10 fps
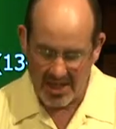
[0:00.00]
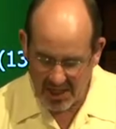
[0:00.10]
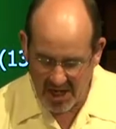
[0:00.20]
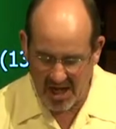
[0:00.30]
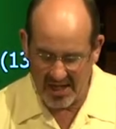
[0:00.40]

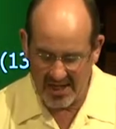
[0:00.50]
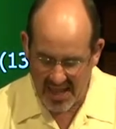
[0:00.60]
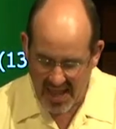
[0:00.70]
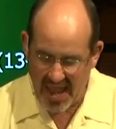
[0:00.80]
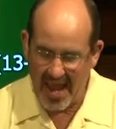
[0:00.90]
God
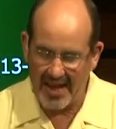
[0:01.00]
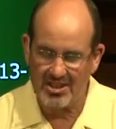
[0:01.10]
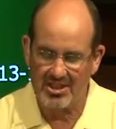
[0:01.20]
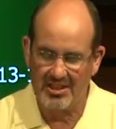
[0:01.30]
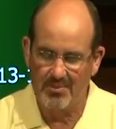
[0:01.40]

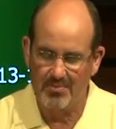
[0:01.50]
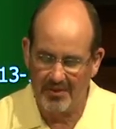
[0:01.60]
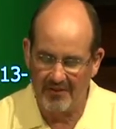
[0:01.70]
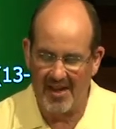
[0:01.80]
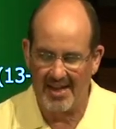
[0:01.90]
actually
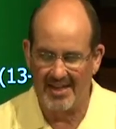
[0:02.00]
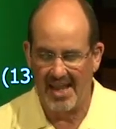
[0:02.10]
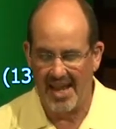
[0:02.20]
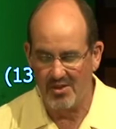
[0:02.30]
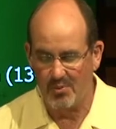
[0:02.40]
provided.
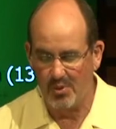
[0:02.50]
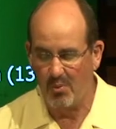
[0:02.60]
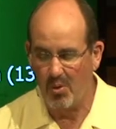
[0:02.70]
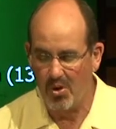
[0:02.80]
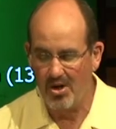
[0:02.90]
And the
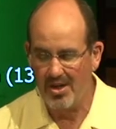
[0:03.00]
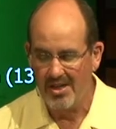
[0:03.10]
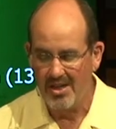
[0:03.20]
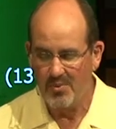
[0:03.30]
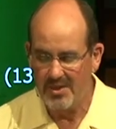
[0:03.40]
reward
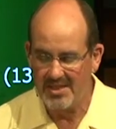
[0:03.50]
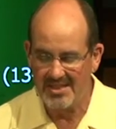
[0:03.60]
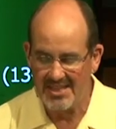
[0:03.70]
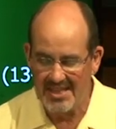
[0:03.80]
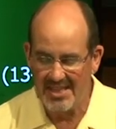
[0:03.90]
we
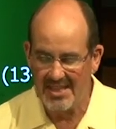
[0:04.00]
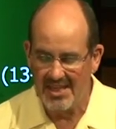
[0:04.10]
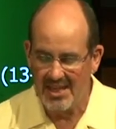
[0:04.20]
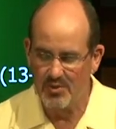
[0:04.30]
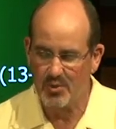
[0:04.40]
see,
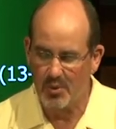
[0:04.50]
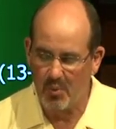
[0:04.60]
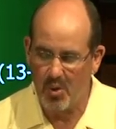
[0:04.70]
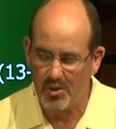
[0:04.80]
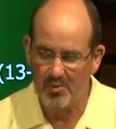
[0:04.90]
he was
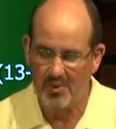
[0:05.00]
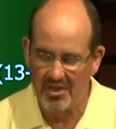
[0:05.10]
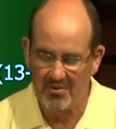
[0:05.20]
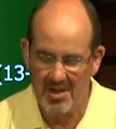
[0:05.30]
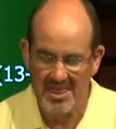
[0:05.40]
rewarded with
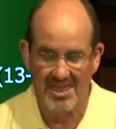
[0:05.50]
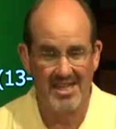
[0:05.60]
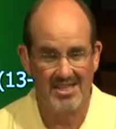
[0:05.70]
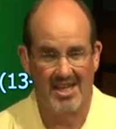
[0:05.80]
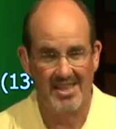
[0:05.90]
three
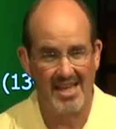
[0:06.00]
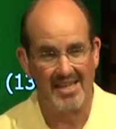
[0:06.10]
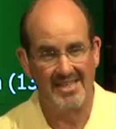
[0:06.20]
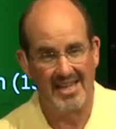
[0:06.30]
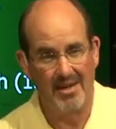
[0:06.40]
things on
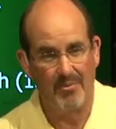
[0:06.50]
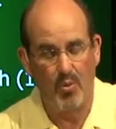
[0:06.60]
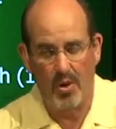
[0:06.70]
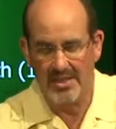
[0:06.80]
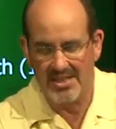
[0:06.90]
that day. Number
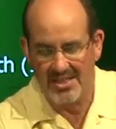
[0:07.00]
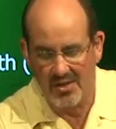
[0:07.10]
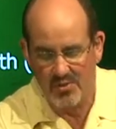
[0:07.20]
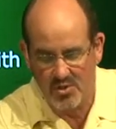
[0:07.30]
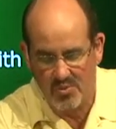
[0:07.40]
one, his son was